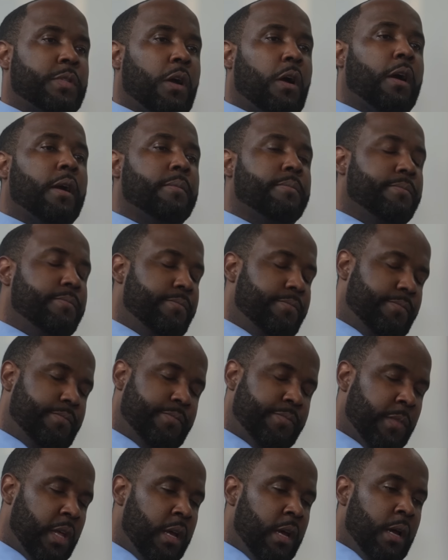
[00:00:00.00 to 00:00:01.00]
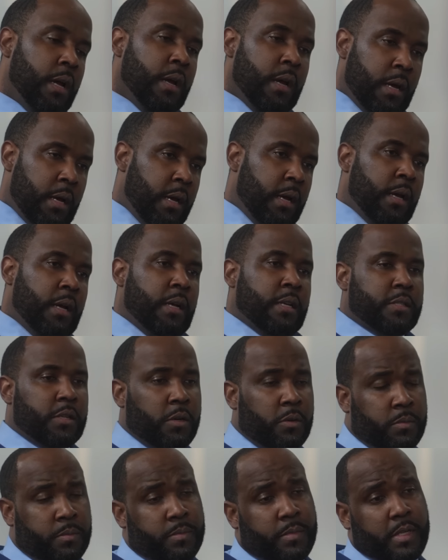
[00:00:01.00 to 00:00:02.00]
All right.
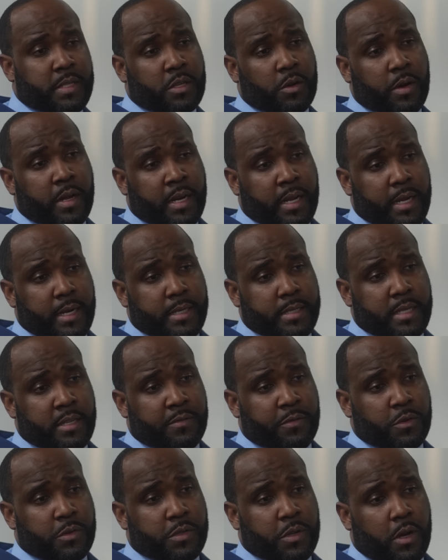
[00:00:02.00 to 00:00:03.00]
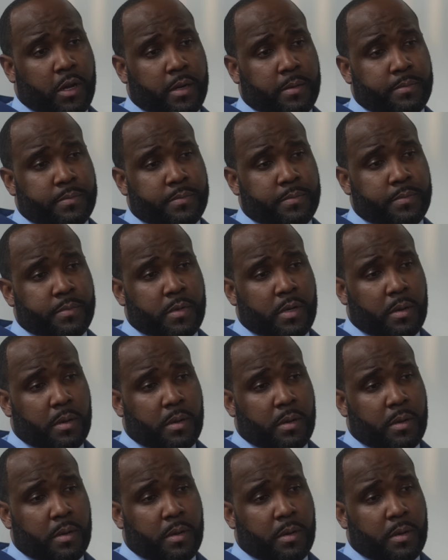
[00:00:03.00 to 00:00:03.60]
So let's go ahead and get this interview started.